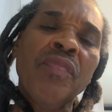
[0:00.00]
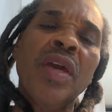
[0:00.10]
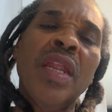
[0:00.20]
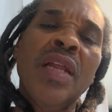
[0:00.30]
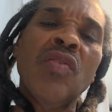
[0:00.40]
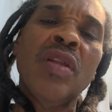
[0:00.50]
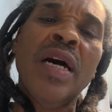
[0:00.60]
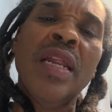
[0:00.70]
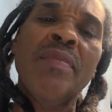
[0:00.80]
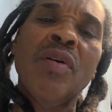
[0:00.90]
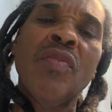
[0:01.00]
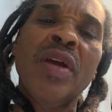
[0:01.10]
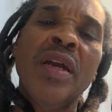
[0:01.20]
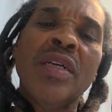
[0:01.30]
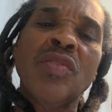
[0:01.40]
and I know a lot of them over
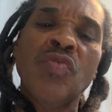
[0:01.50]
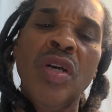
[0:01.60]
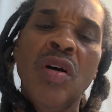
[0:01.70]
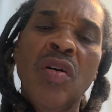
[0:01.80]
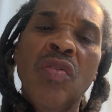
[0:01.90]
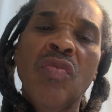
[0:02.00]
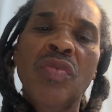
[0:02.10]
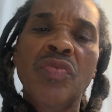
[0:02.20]
there because we all